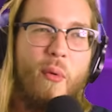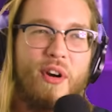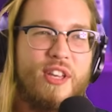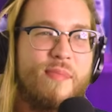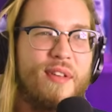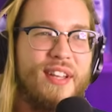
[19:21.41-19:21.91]
more
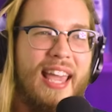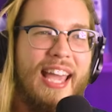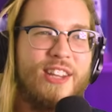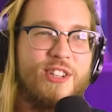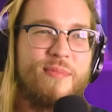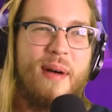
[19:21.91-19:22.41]

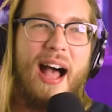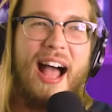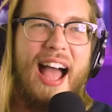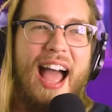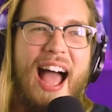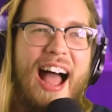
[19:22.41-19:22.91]
communication, but
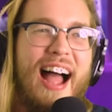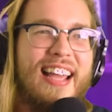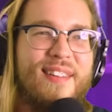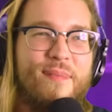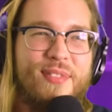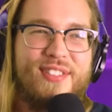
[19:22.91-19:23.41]
I
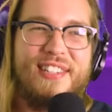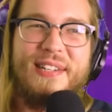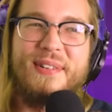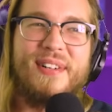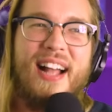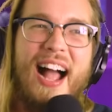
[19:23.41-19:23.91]
am
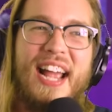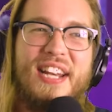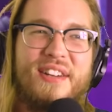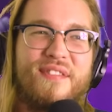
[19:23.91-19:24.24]
still kind